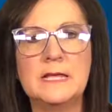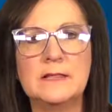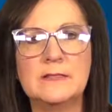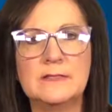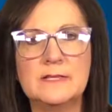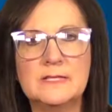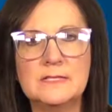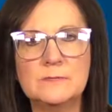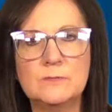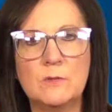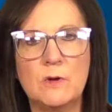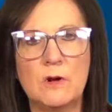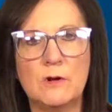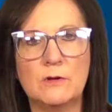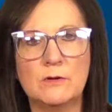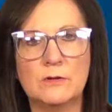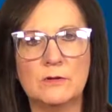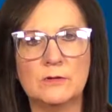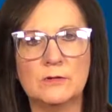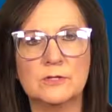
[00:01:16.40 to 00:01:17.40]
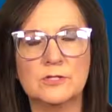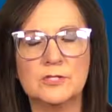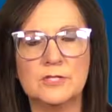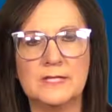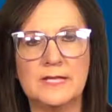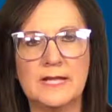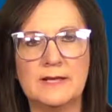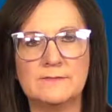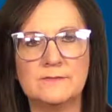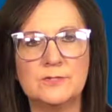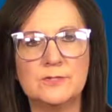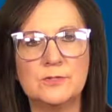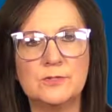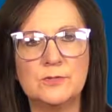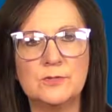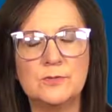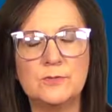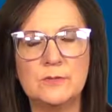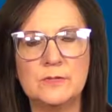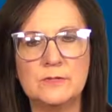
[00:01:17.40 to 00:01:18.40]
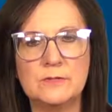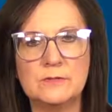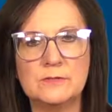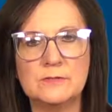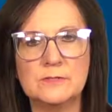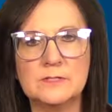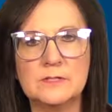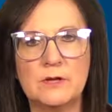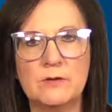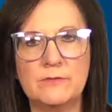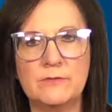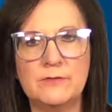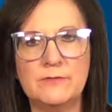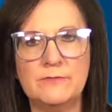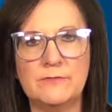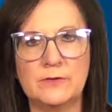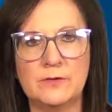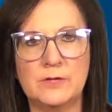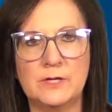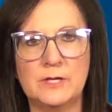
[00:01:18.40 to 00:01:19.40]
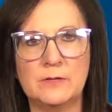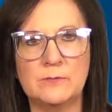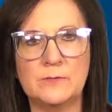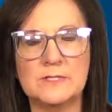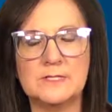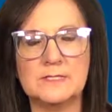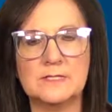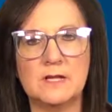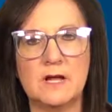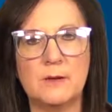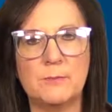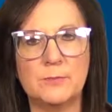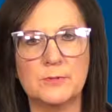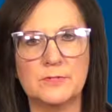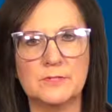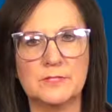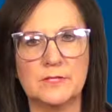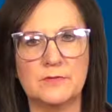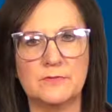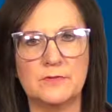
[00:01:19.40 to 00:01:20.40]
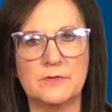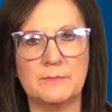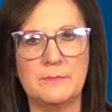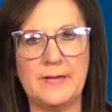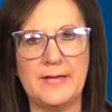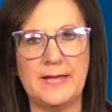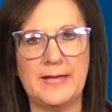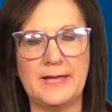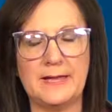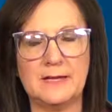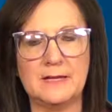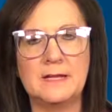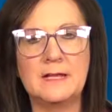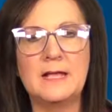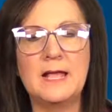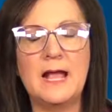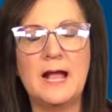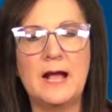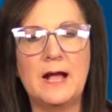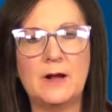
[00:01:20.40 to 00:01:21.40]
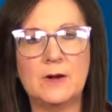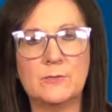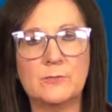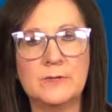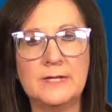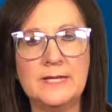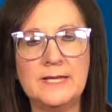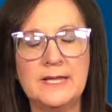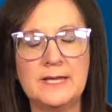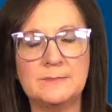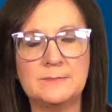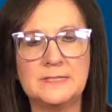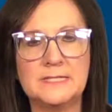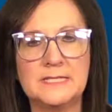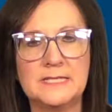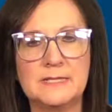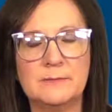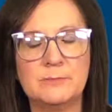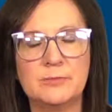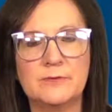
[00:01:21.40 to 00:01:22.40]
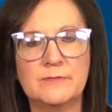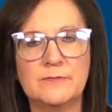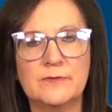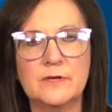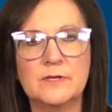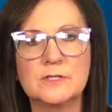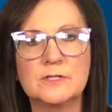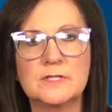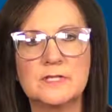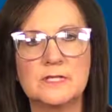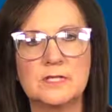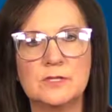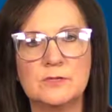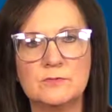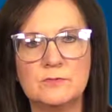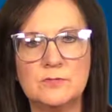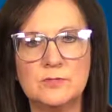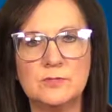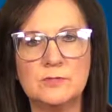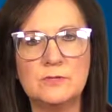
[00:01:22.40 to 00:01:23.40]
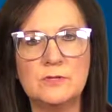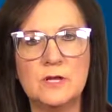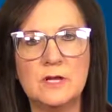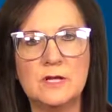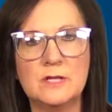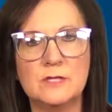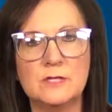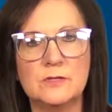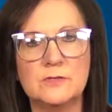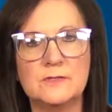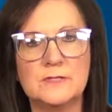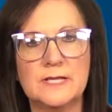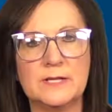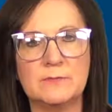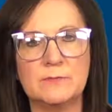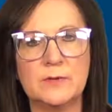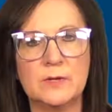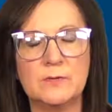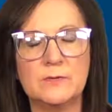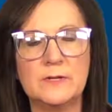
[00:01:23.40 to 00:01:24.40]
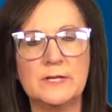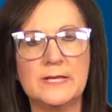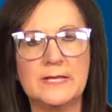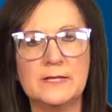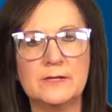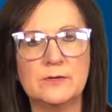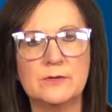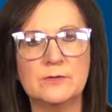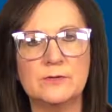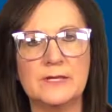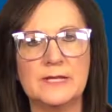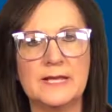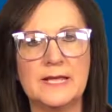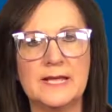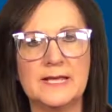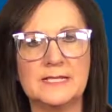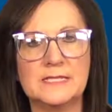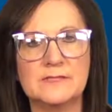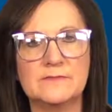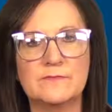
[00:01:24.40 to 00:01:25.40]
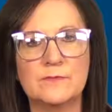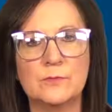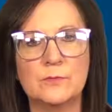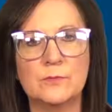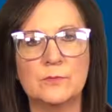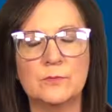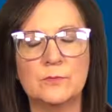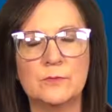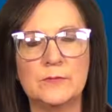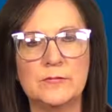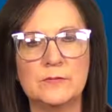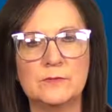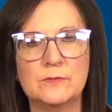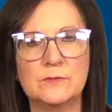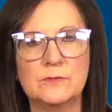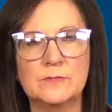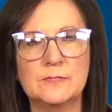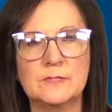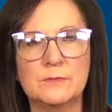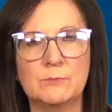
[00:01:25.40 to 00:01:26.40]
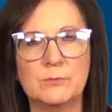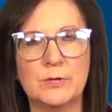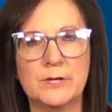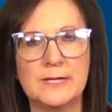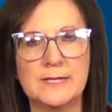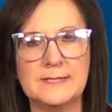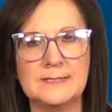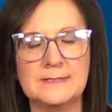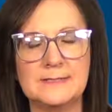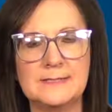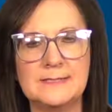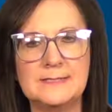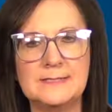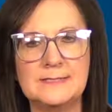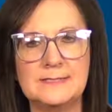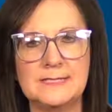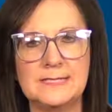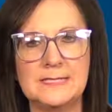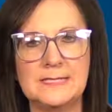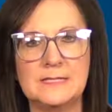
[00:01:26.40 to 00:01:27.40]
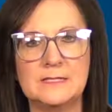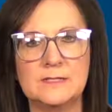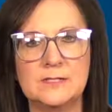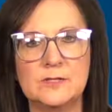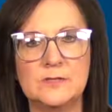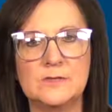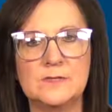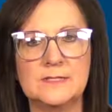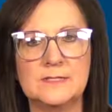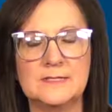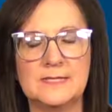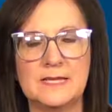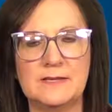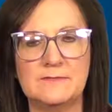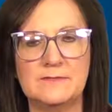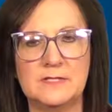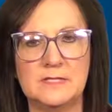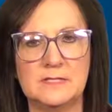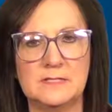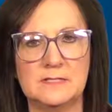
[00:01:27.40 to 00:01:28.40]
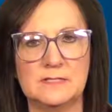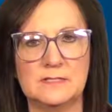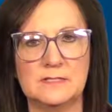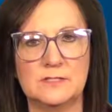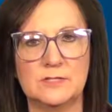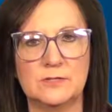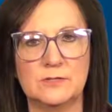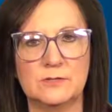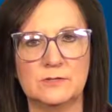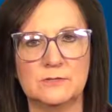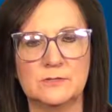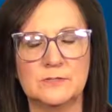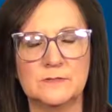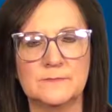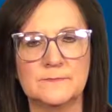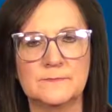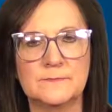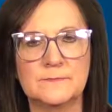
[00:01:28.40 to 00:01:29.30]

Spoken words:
This walker should have 2 wheels on the front with stoppers on the back. Our rehab team prefers that you do not use a rollator that has 4 wheels, brakes, and a seat due to safety concerns.